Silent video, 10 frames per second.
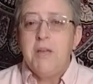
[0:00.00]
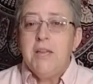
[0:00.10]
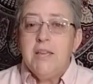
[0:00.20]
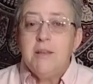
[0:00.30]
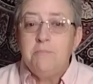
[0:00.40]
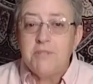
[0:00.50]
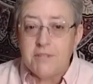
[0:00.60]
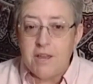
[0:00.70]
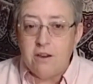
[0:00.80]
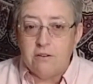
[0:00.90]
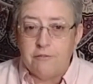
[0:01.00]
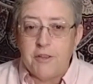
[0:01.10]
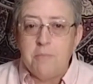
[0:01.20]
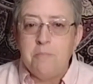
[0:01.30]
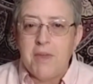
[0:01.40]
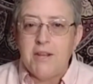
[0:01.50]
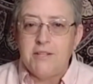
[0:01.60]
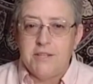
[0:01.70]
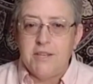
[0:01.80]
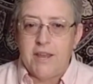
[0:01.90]
himself in
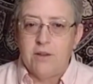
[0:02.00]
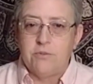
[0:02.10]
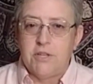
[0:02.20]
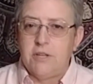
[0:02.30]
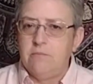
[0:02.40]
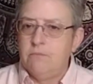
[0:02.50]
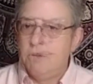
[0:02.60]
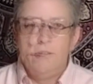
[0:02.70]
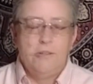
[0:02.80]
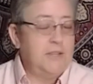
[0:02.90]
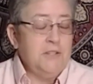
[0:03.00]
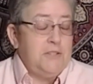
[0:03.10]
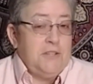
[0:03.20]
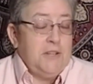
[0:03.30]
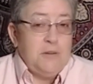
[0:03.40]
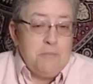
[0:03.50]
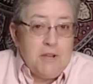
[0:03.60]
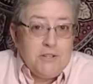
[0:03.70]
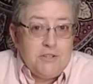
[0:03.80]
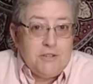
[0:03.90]
Manatee County. Conceited
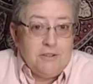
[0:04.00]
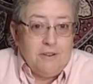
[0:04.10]
much?